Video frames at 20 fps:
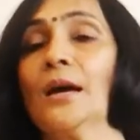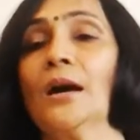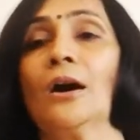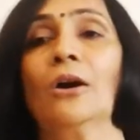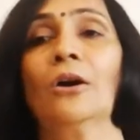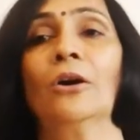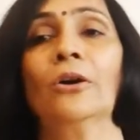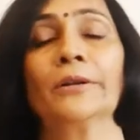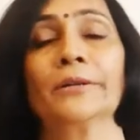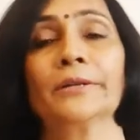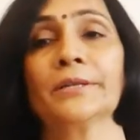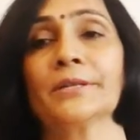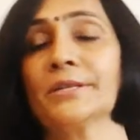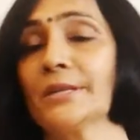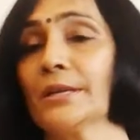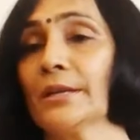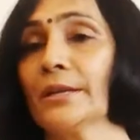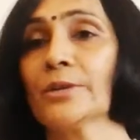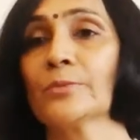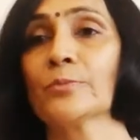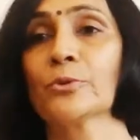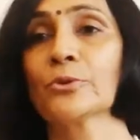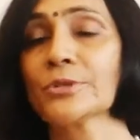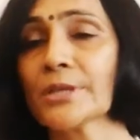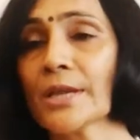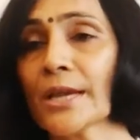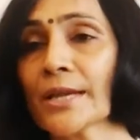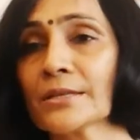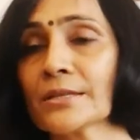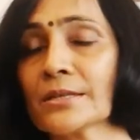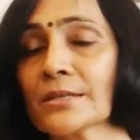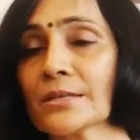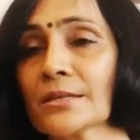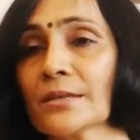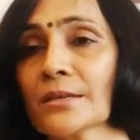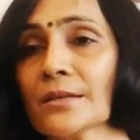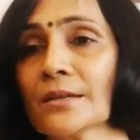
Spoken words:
or a delayed project